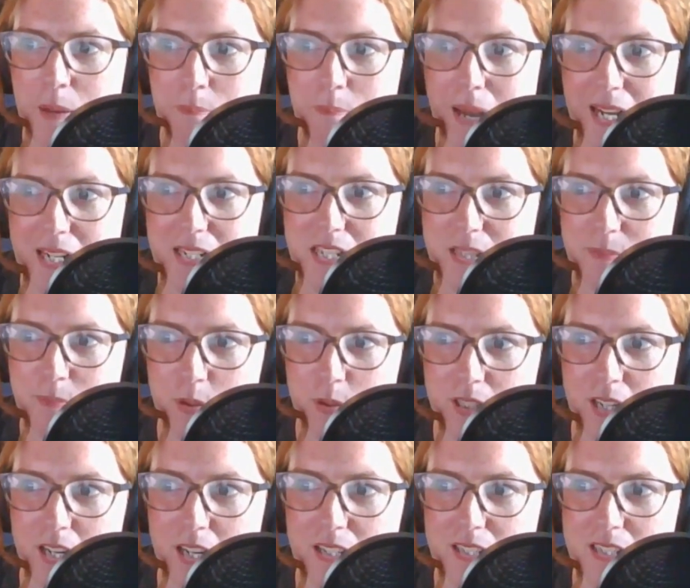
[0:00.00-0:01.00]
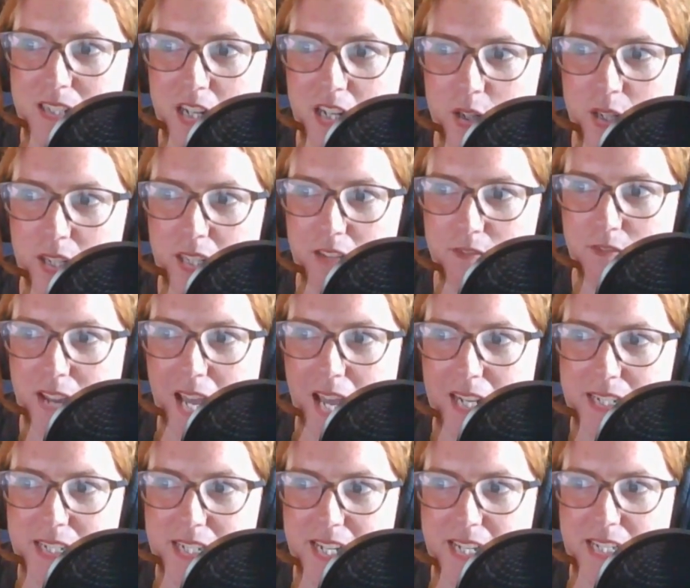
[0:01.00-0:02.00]
back to the podcast to look at the
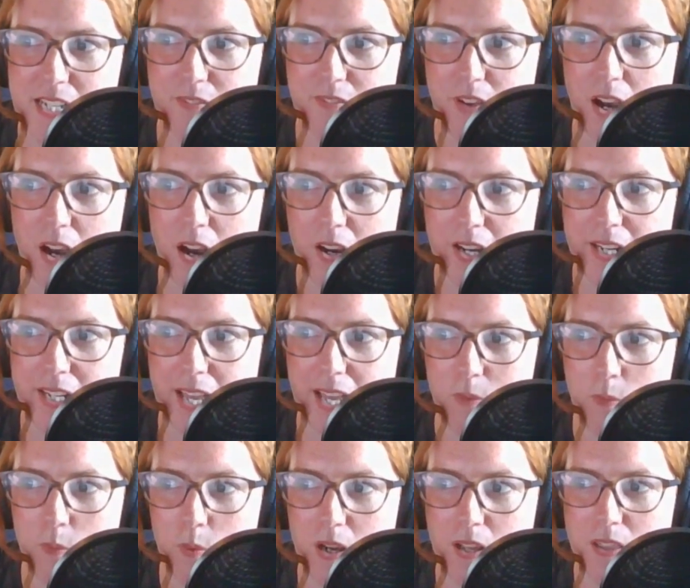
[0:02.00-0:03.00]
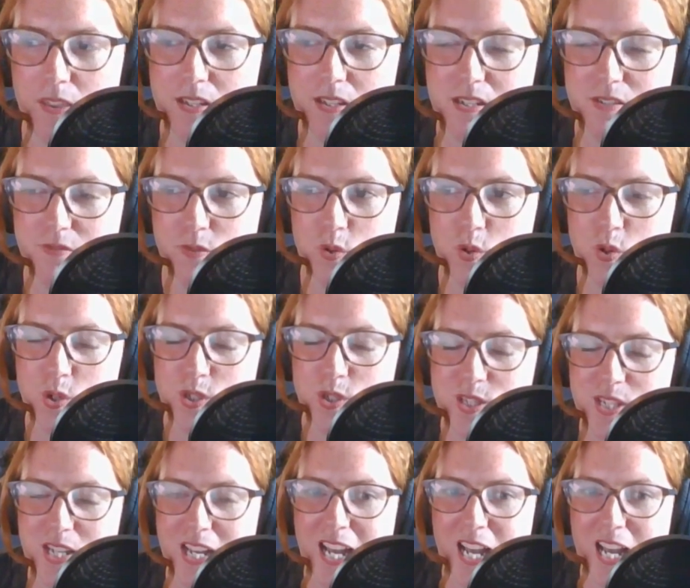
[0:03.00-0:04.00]
realities of a high net worth divorce.